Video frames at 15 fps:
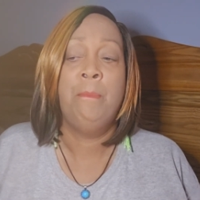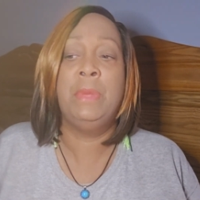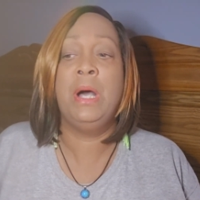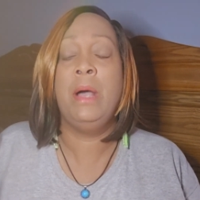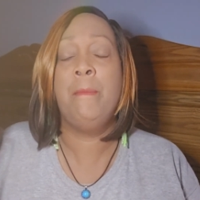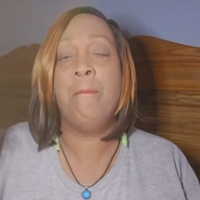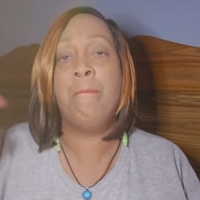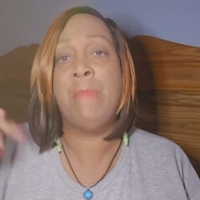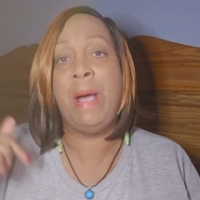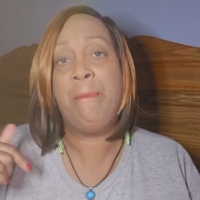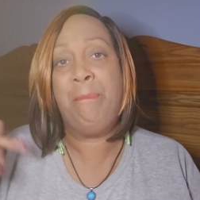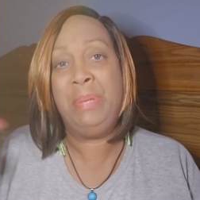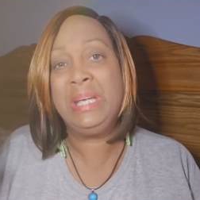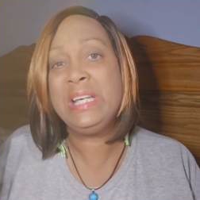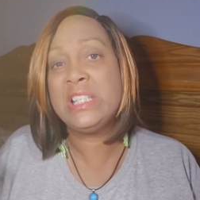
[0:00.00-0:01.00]
But my
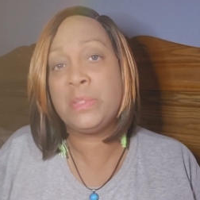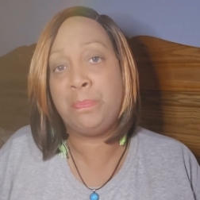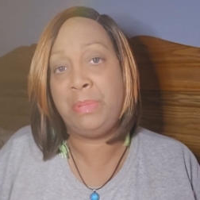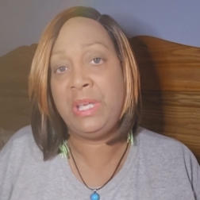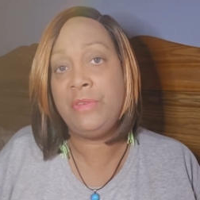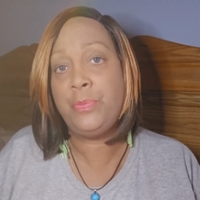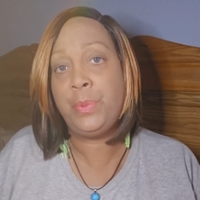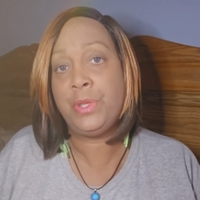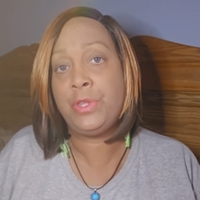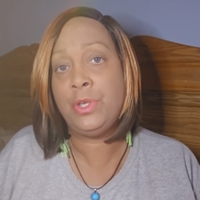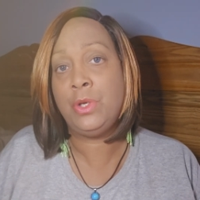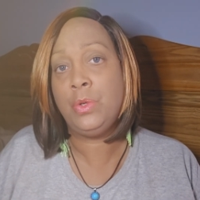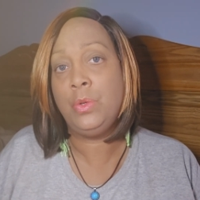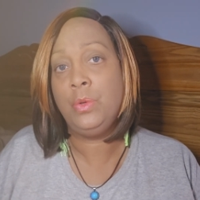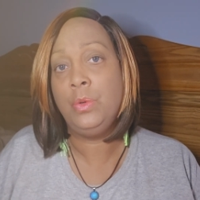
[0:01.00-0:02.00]
biggest beef with
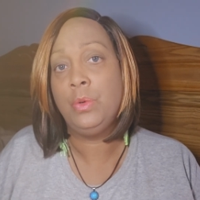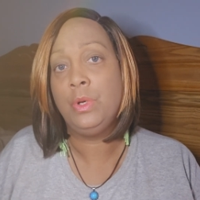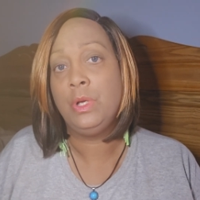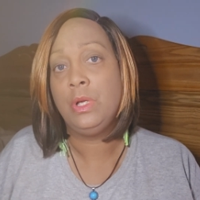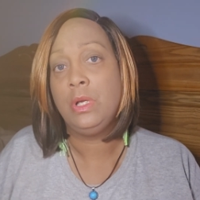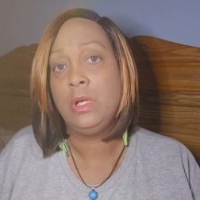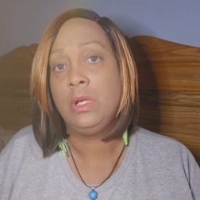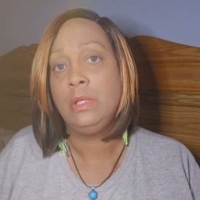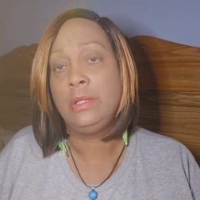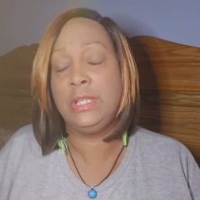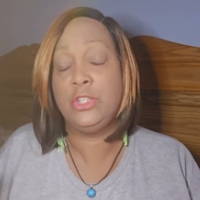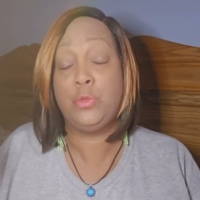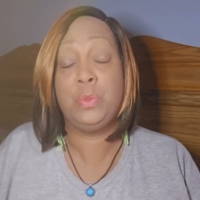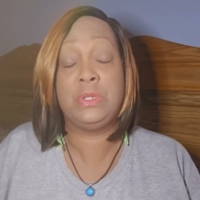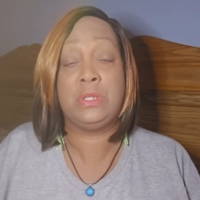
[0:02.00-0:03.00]
you,
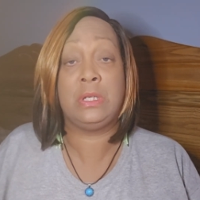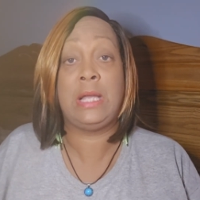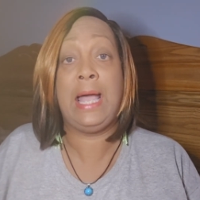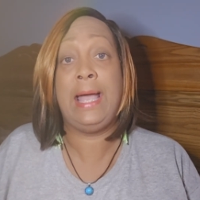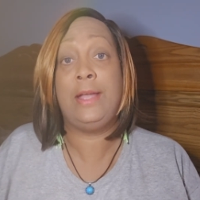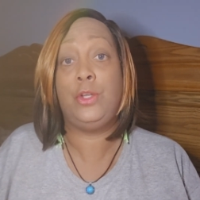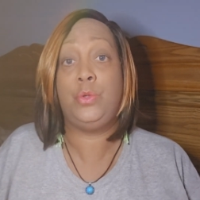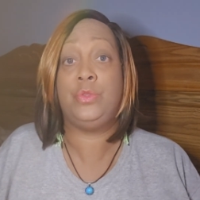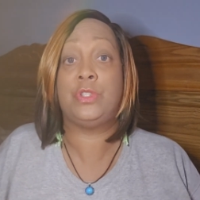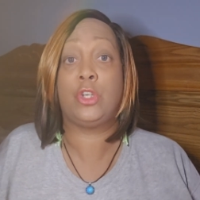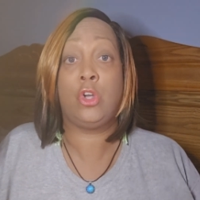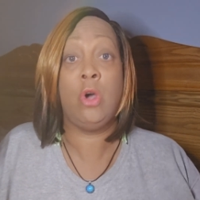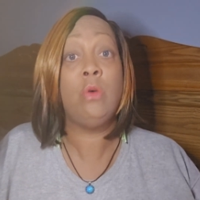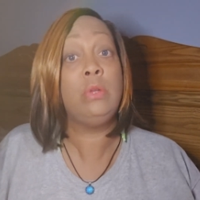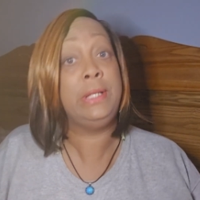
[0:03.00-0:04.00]
this was the guy who's the
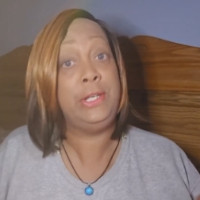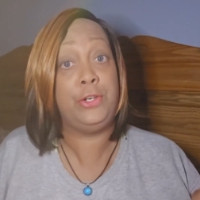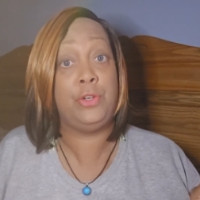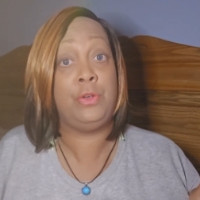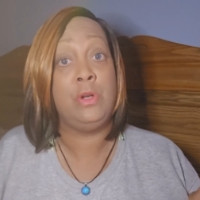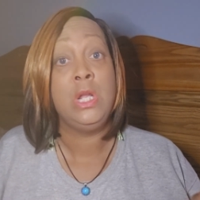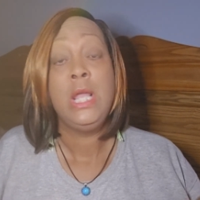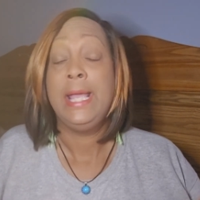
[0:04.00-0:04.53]
cult leader.